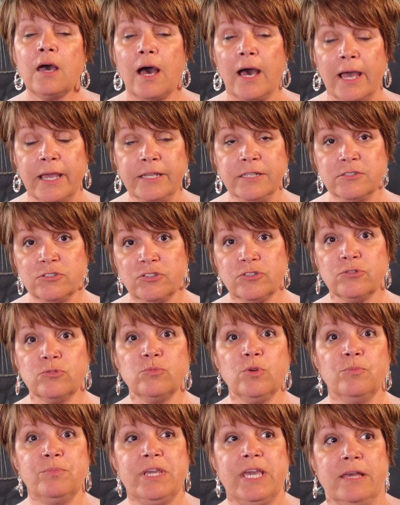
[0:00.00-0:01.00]
I in turn
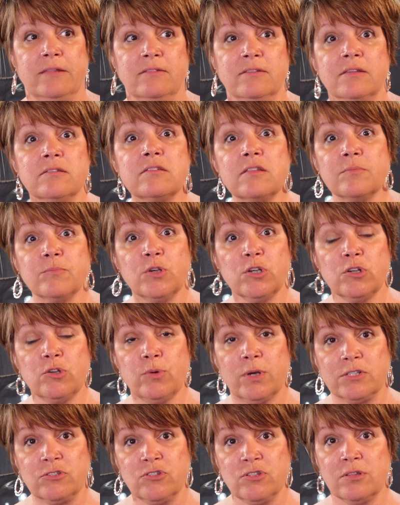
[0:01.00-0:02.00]
will be asking some good
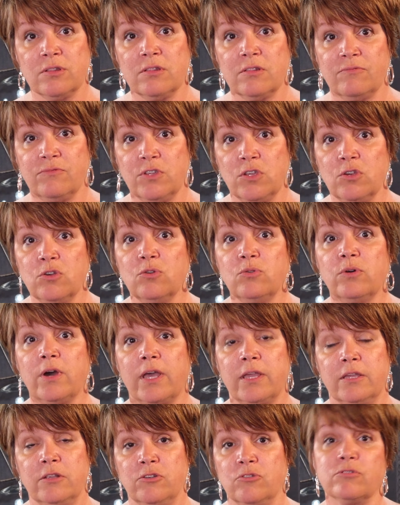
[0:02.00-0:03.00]
questions of you
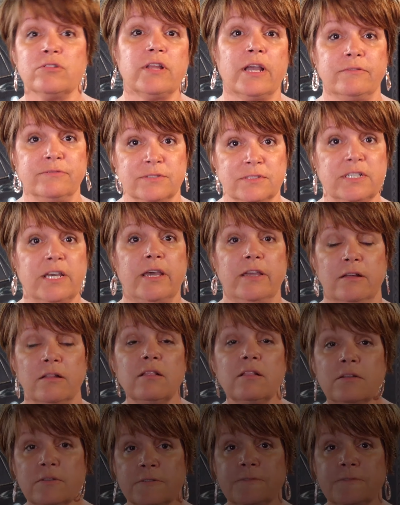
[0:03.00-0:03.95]
and your lifestyle.